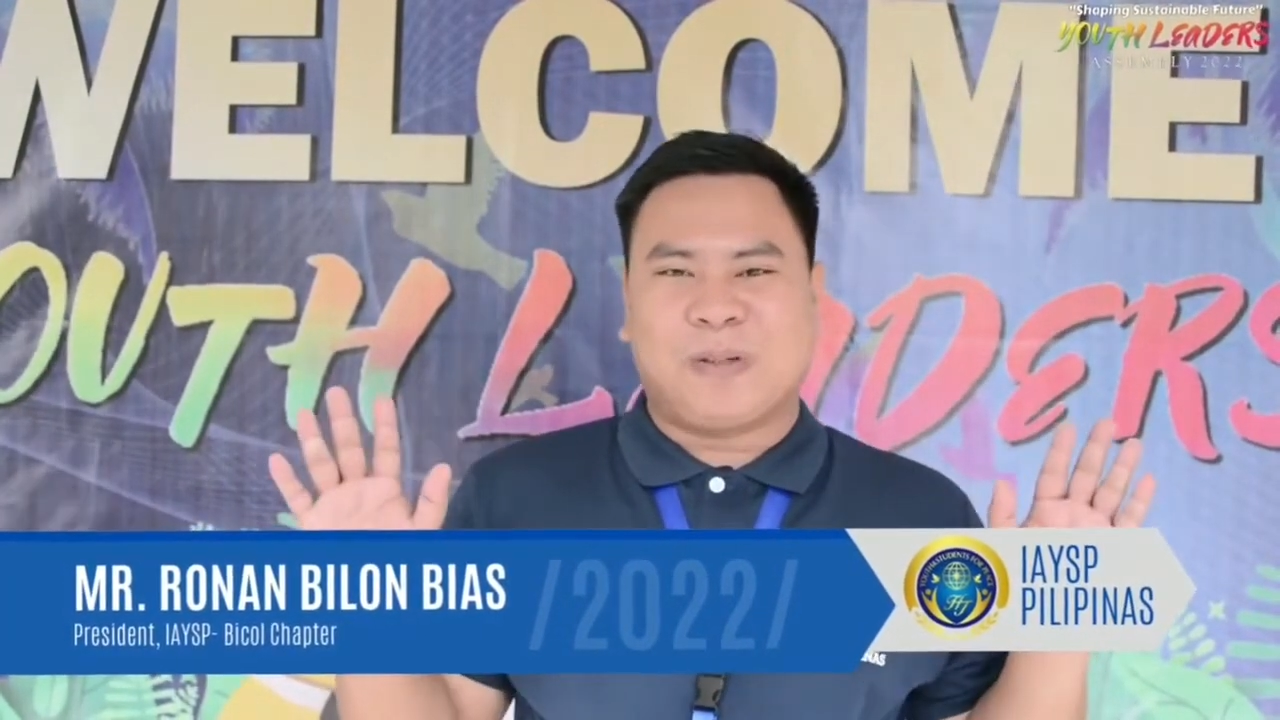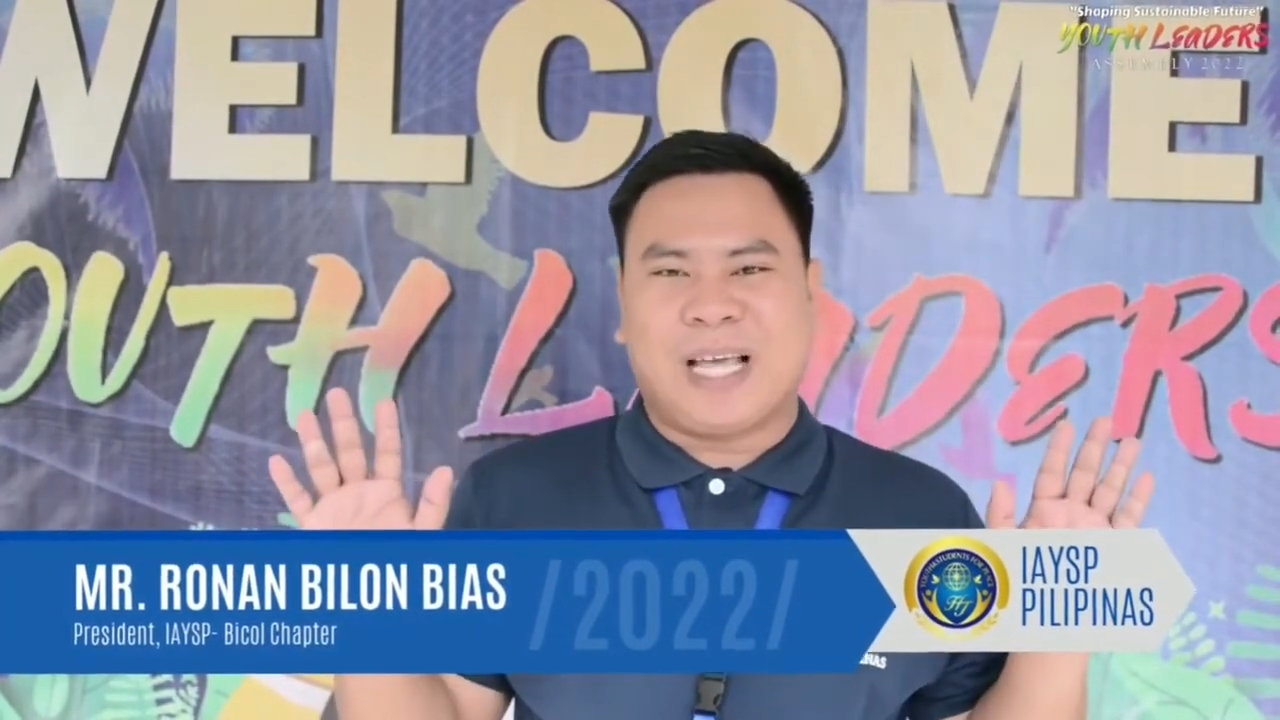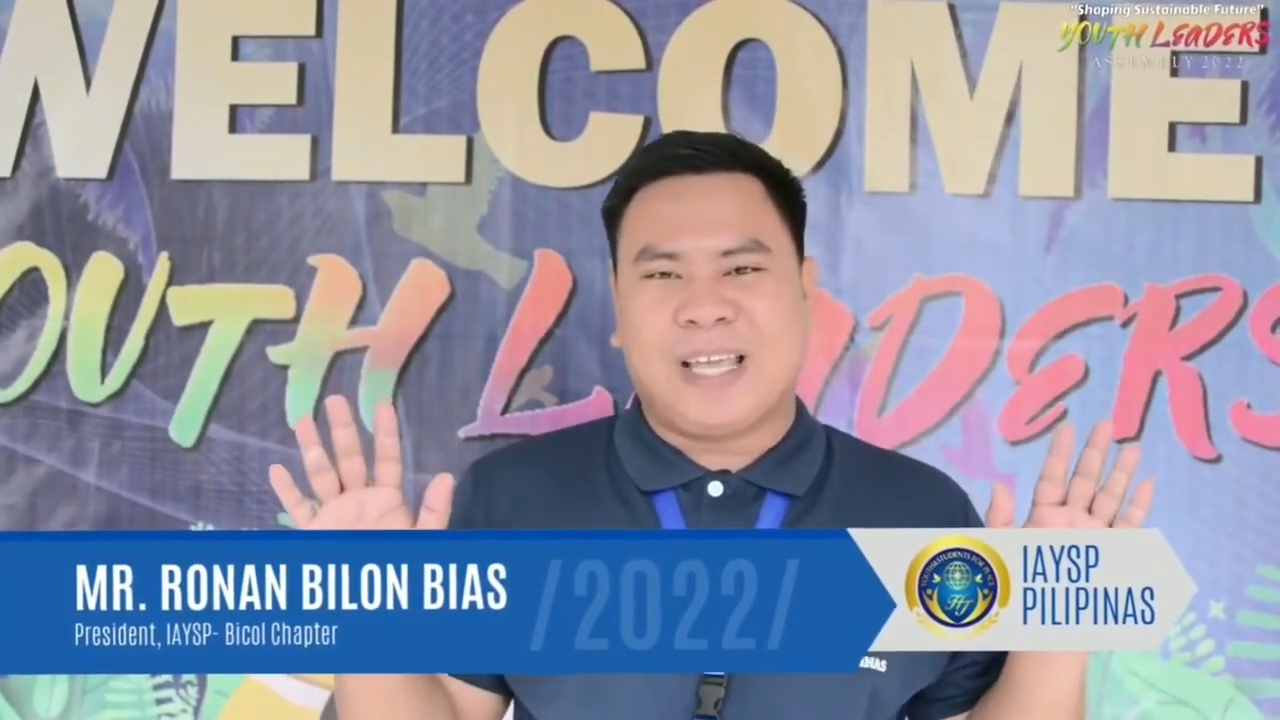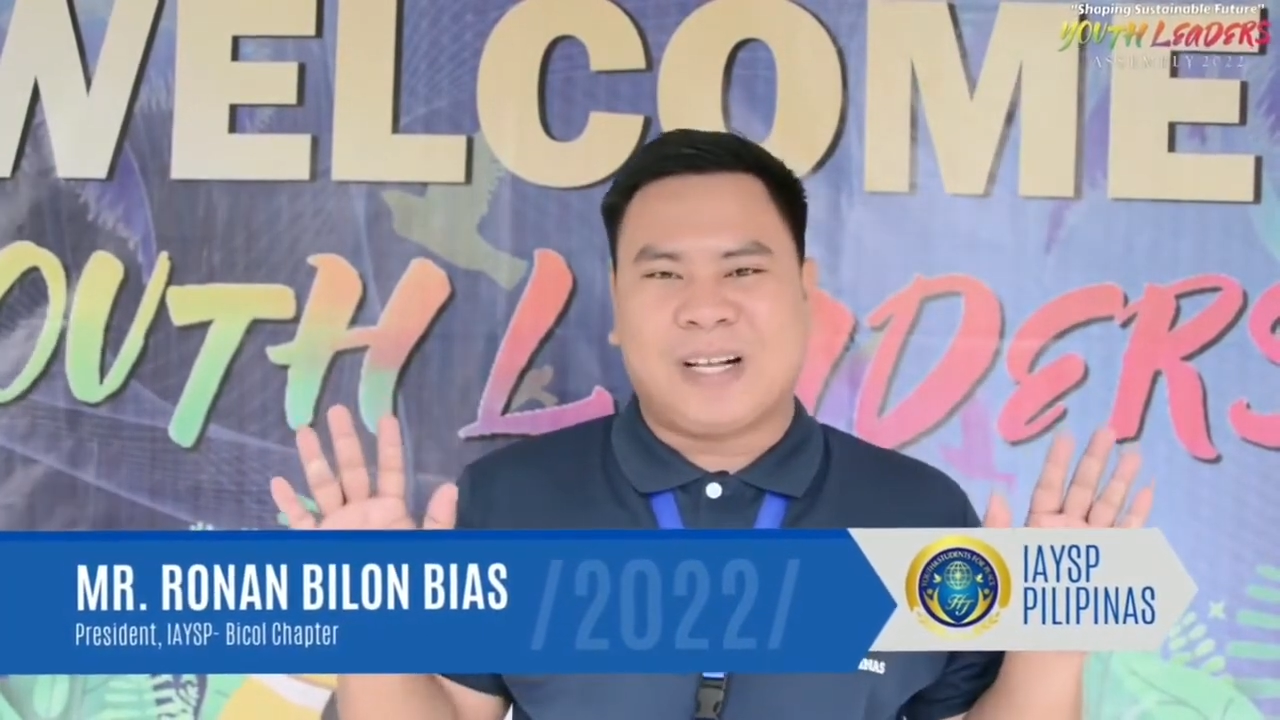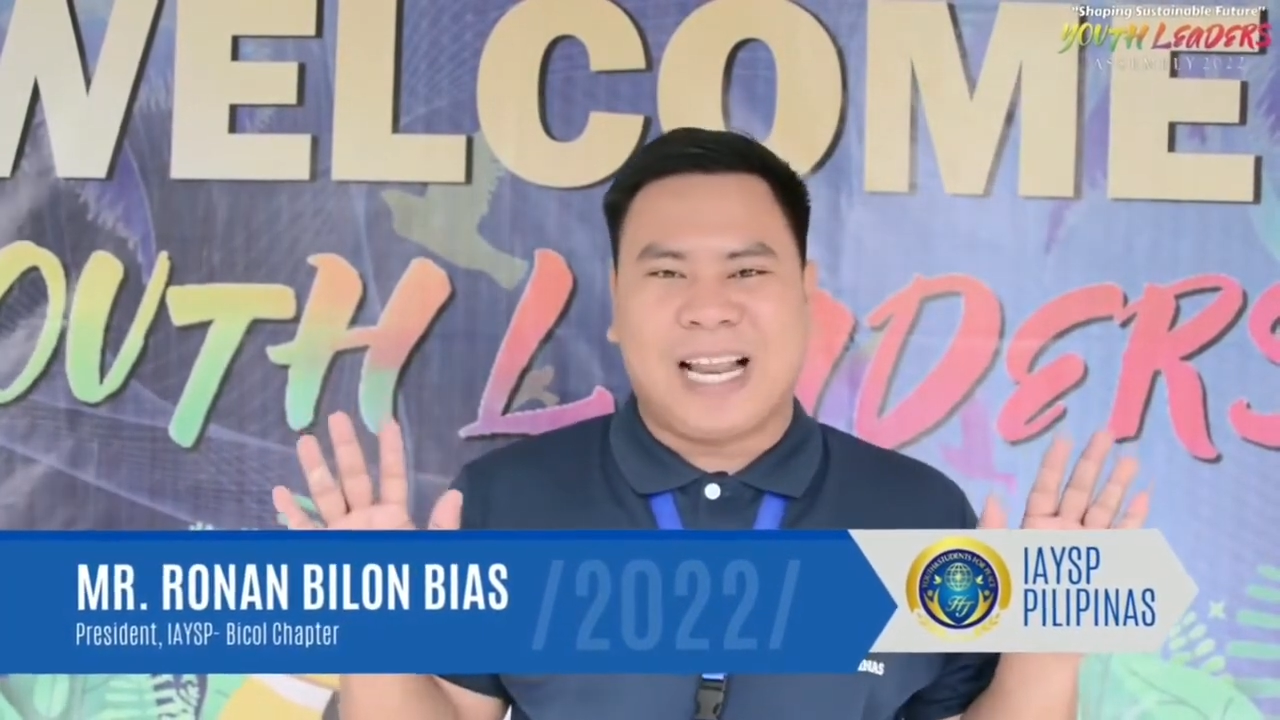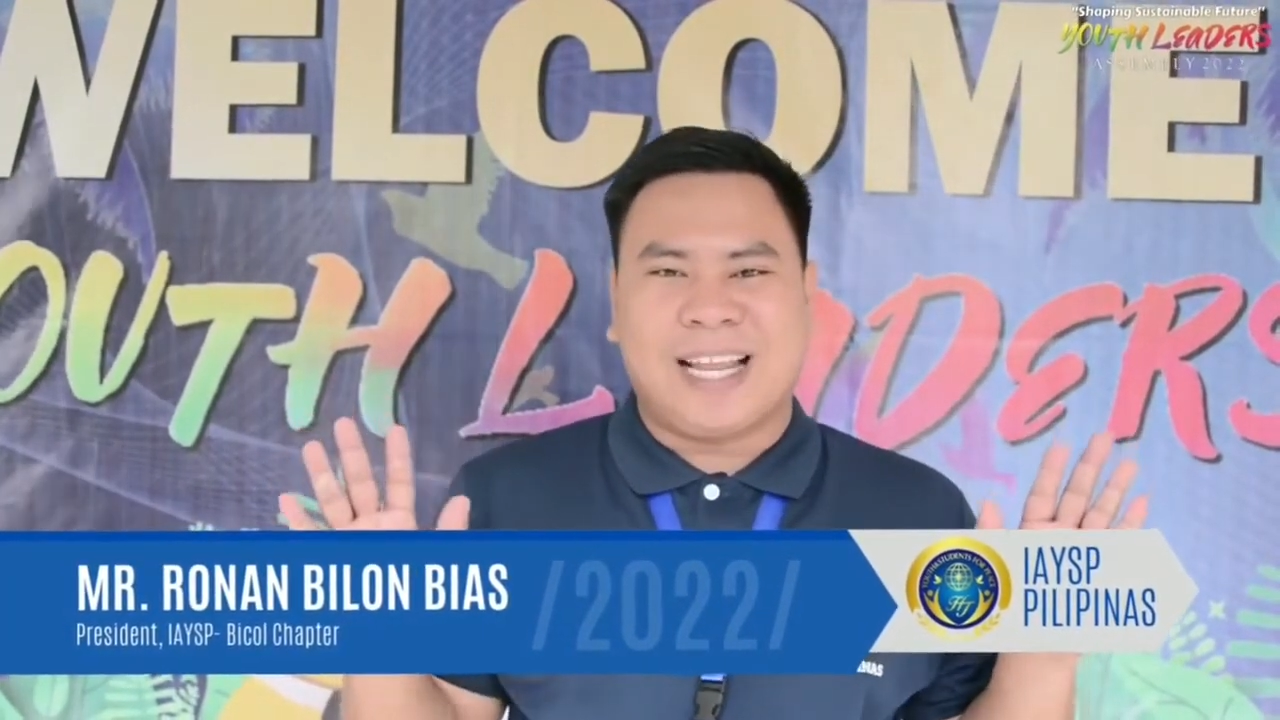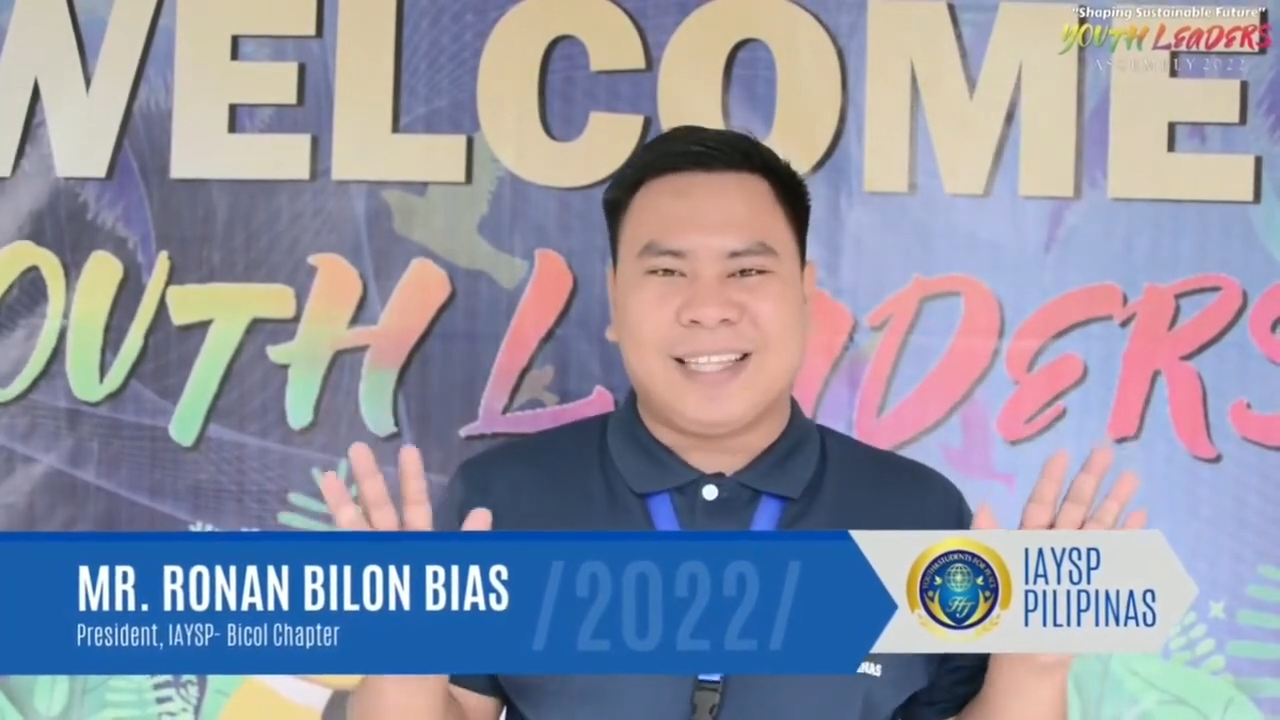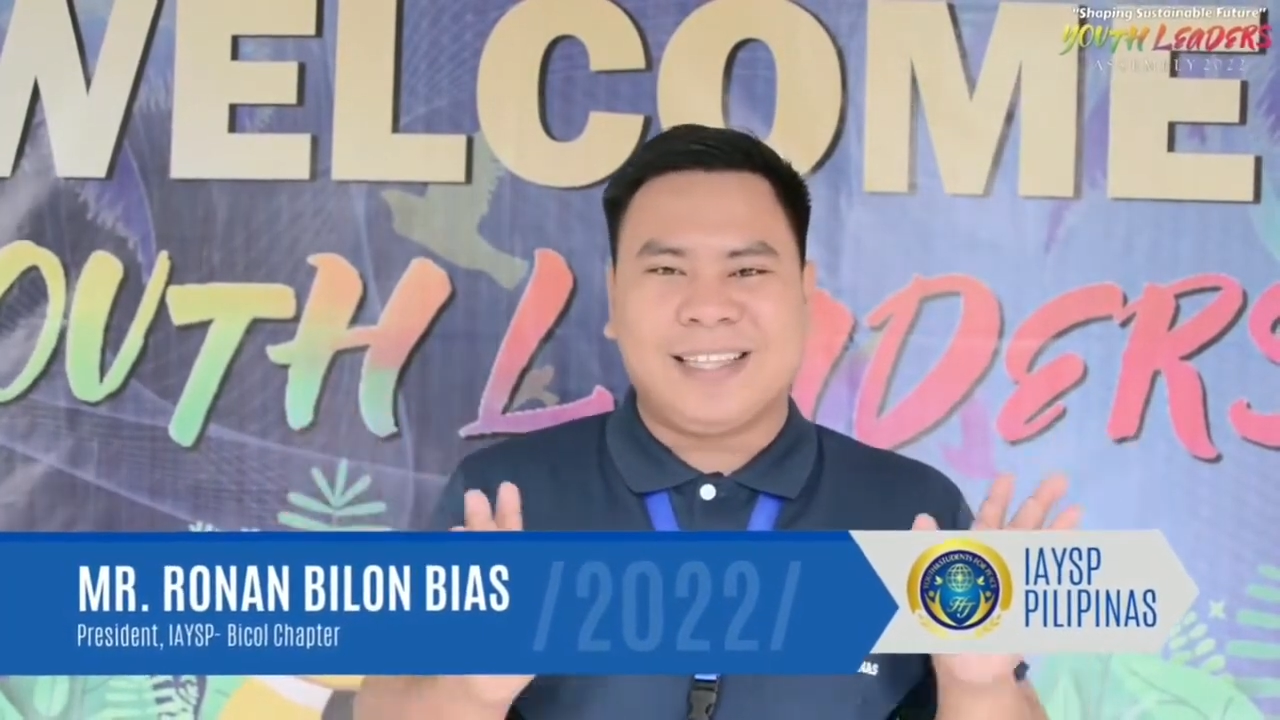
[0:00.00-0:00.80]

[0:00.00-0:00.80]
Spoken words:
tayong lahat.